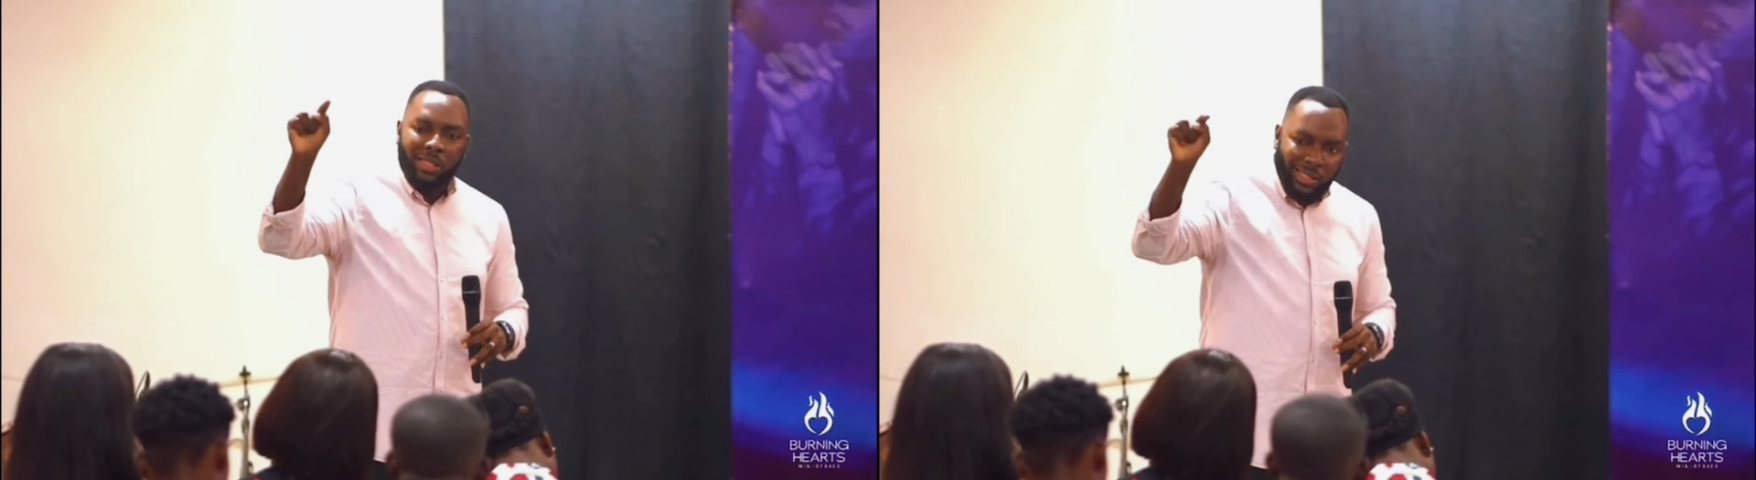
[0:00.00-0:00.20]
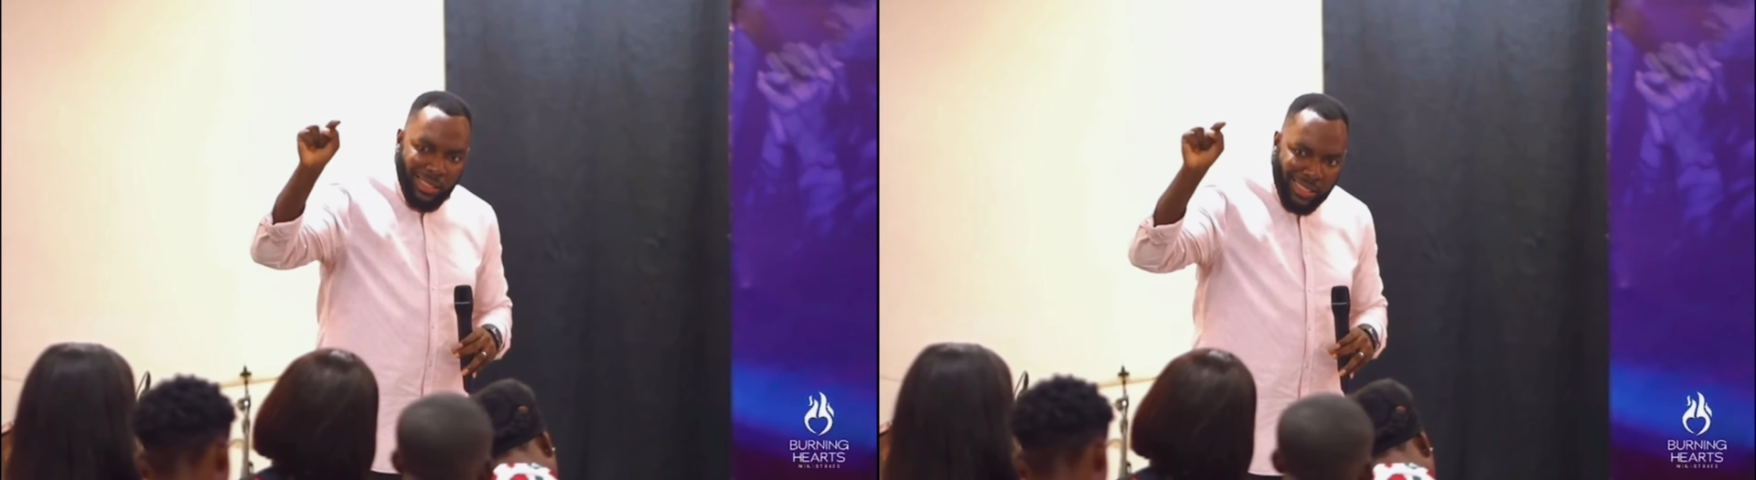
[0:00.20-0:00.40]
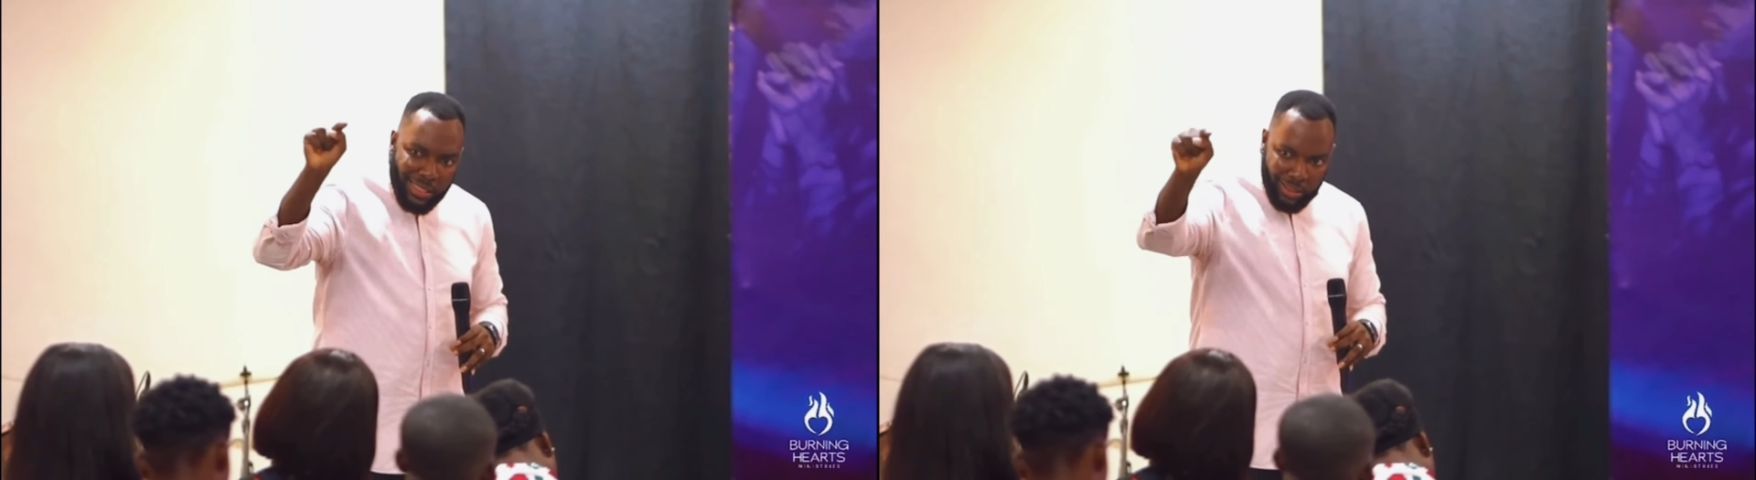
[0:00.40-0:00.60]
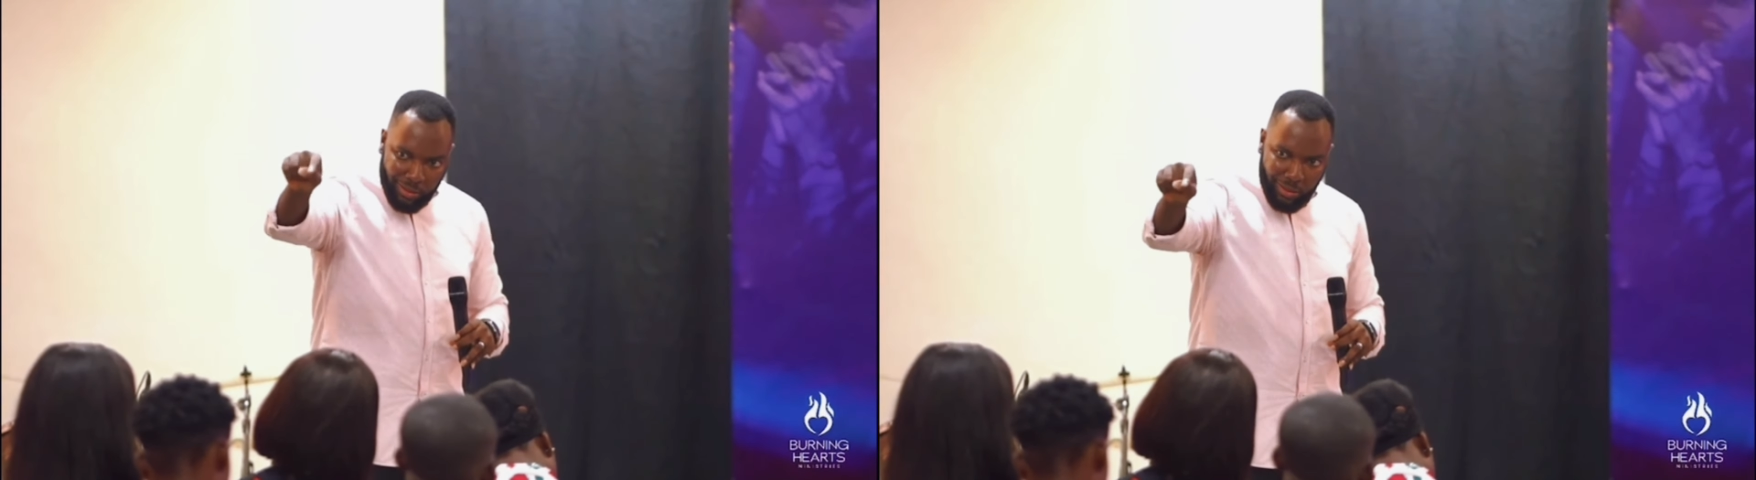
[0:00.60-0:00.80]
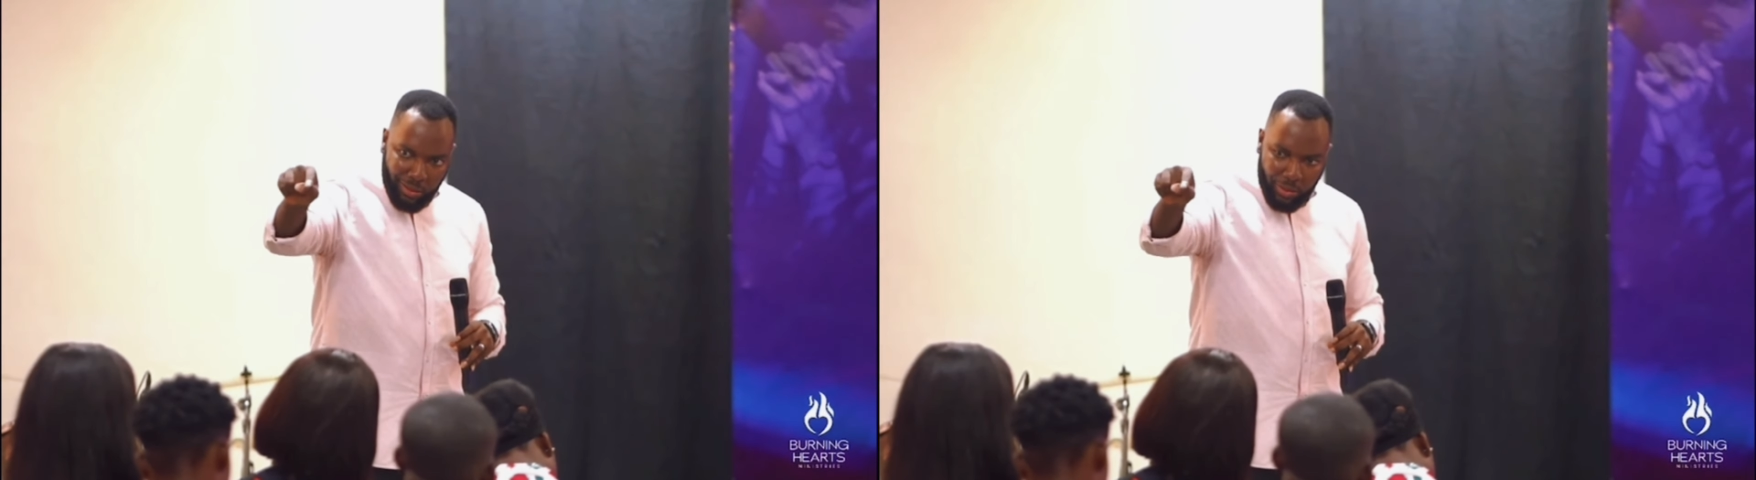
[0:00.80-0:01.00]
written
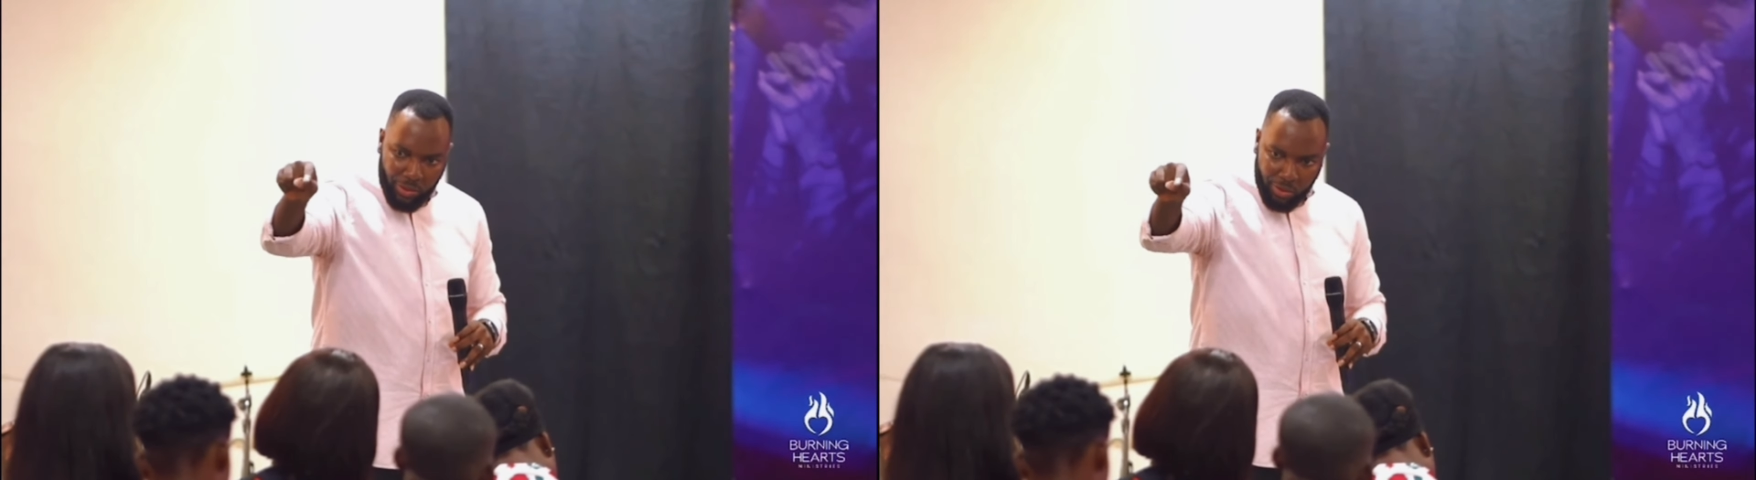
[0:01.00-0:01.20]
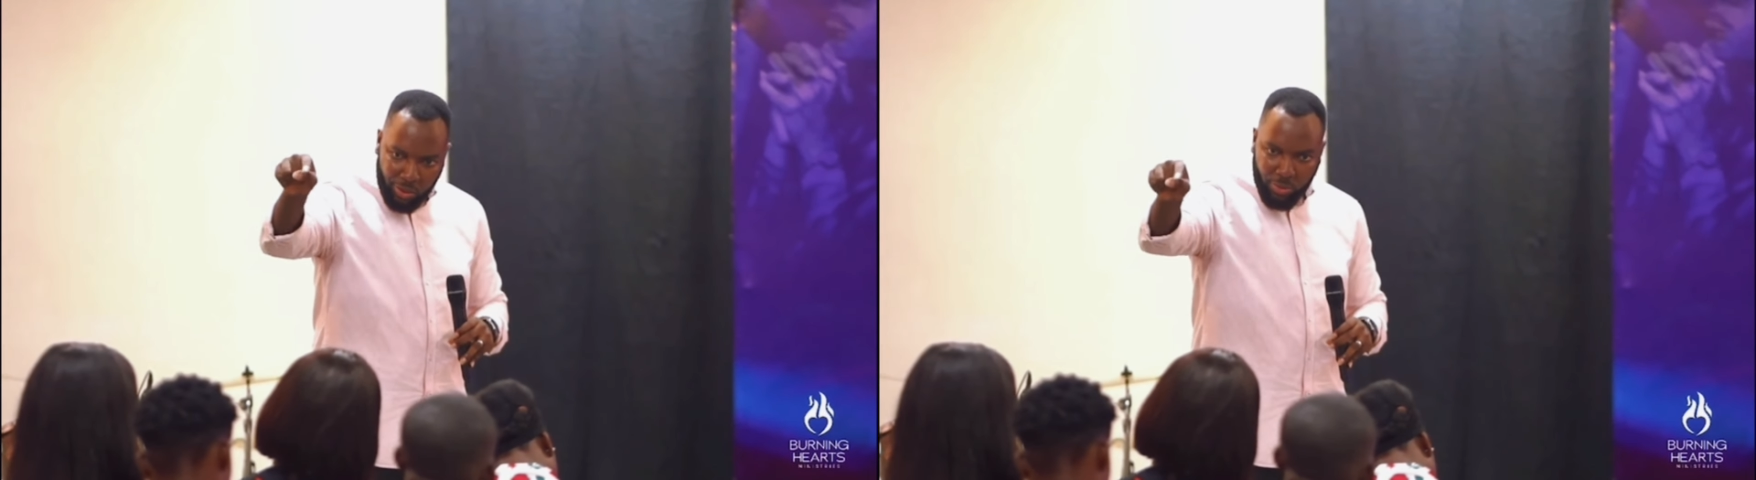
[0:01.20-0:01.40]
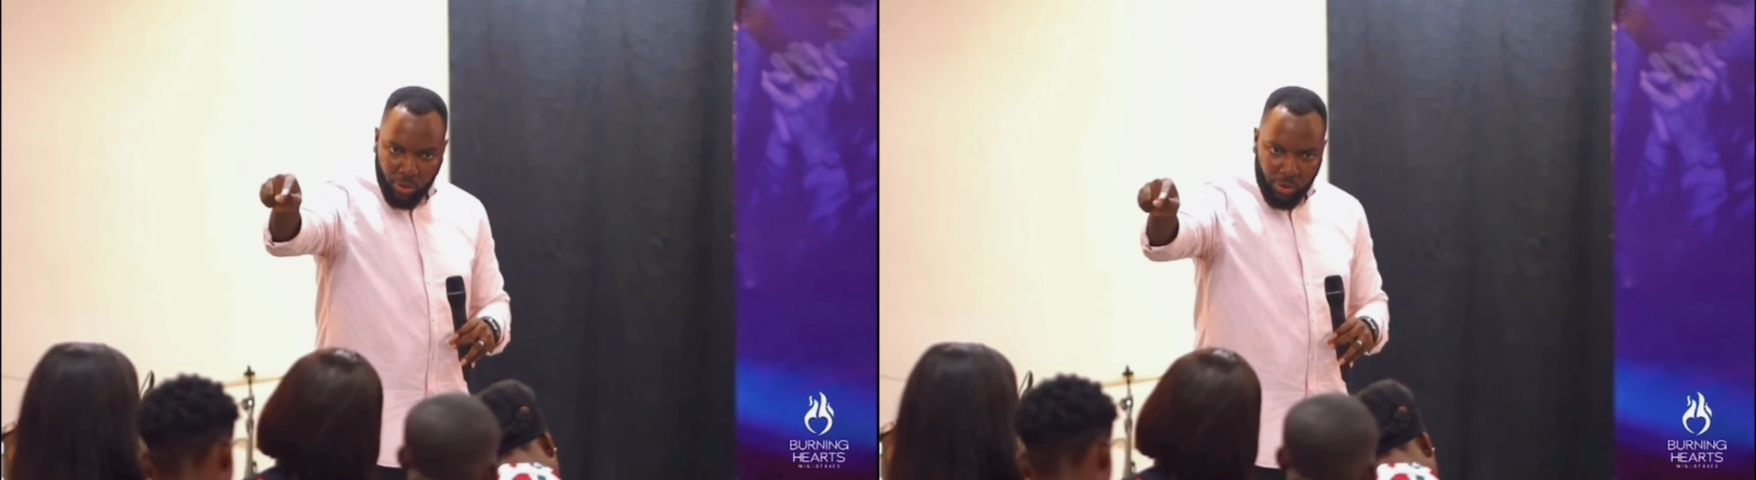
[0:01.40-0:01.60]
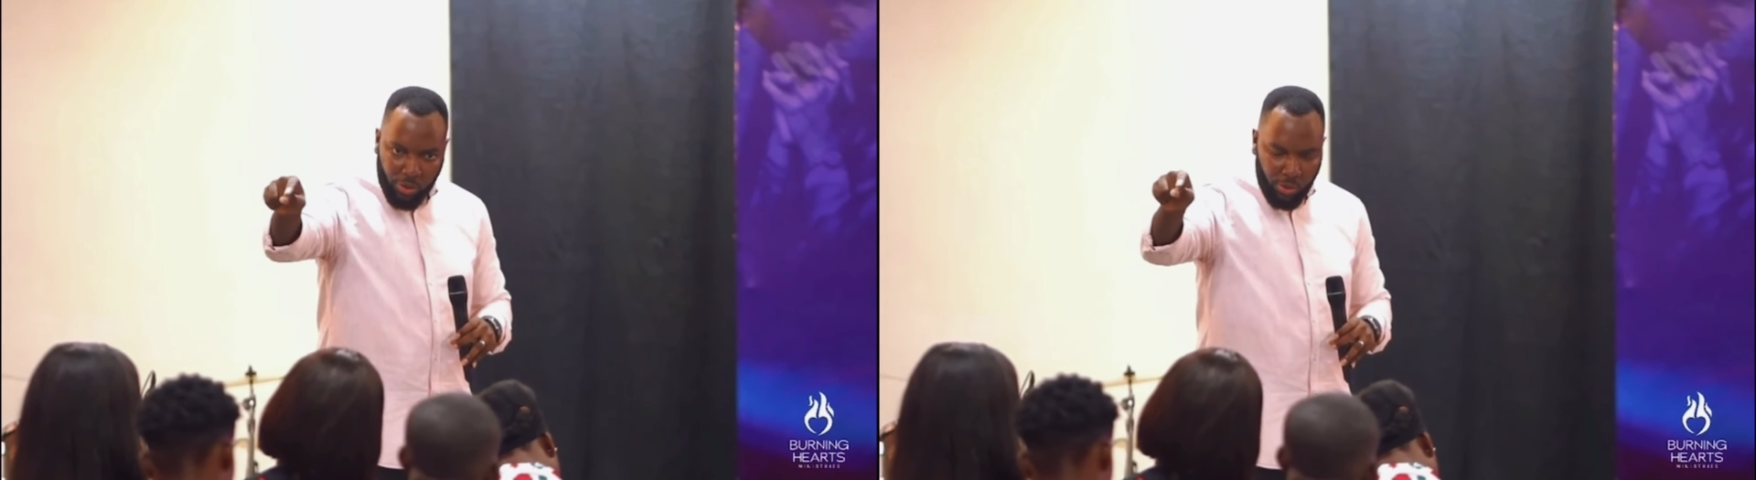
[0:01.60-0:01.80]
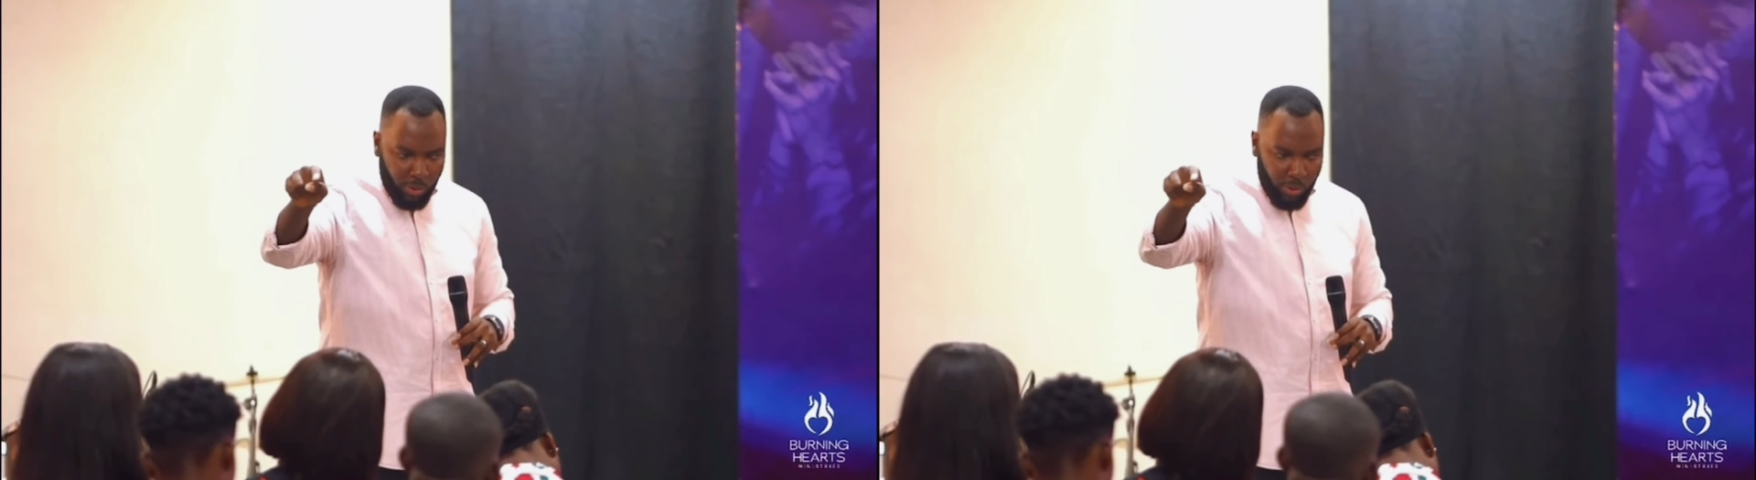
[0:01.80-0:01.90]
in the scriptures